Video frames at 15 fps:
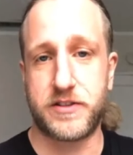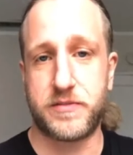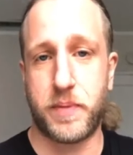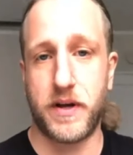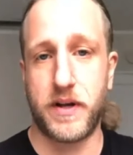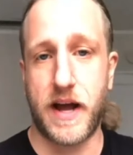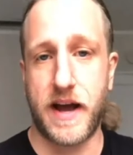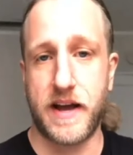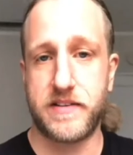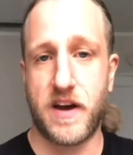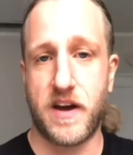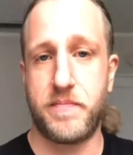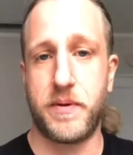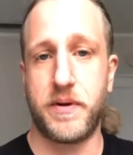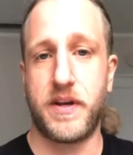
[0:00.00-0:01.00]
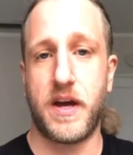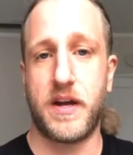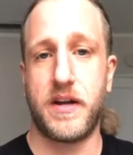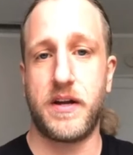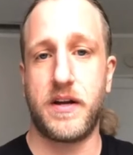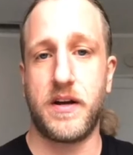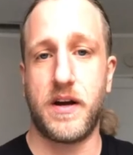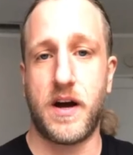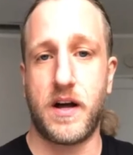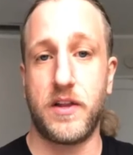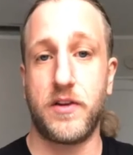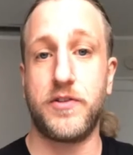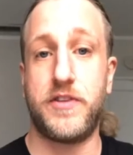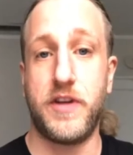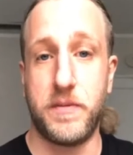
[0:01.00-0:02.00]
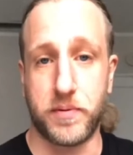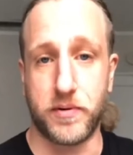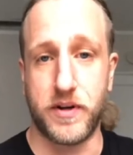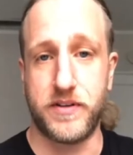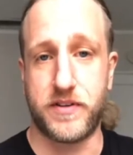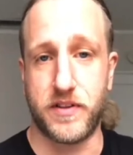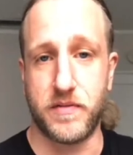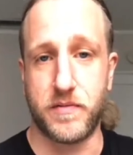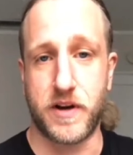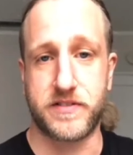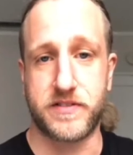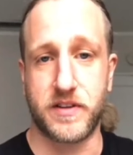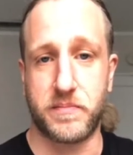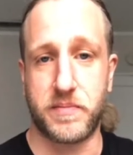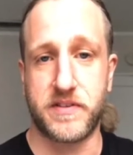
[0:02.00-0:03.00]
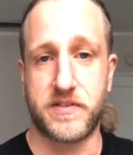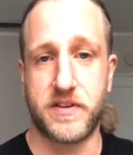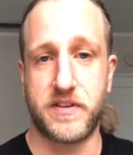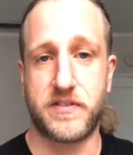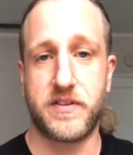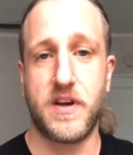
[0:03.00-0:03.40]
But as I've been getting a little deeper into the wrestling business,